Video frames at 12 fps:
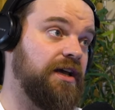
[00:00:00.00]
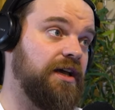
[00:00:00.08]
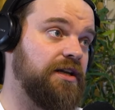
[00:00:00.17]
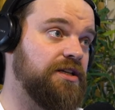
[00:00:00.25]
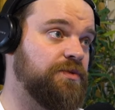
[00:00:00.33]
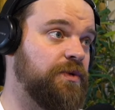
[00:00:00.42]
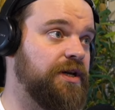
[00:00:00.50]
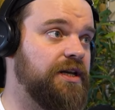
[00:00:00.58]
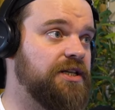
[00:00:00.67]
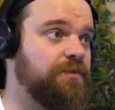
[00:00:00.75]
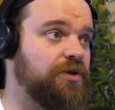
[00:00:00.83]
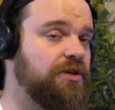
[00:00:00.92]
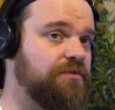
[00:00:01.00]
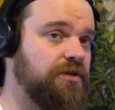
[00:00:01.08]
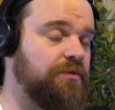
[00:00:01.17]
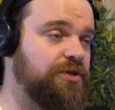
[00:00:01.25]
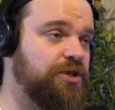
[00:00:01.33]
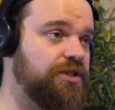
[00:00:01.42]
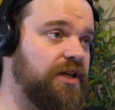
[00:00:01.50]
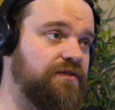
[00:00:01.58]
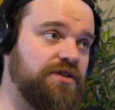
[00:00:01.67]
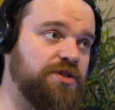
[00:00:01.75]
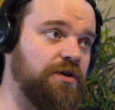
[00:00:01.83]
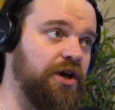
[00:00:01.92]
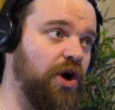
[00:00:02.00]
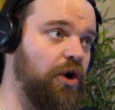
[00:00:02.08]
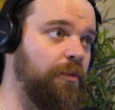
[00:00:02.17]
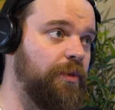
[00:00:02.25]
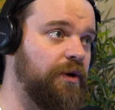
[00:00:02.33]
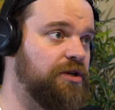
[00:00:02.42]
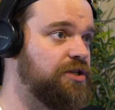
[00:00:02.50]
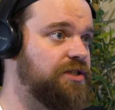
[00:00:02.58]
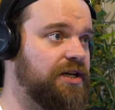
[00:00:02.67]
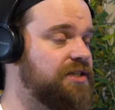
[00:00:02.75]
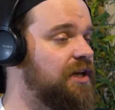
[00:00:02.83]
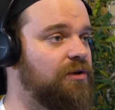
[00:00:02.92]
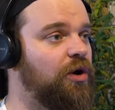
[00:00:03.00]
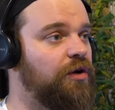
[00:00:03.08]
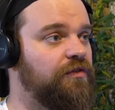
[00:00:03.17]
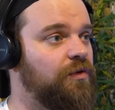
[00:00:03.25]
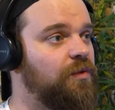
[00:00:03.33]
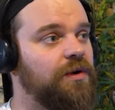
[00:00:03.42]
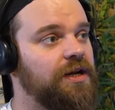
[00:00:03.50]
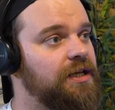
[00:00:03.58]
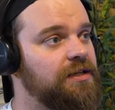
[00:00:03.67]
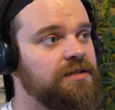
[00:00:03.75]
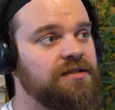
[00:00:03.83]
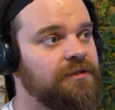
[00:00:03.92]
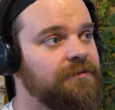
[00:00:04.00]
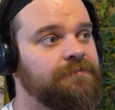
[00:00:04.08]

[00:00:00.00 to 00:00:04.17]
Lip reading: It is what it is, but sometimes you just have to suck it up and just accept life for what it is.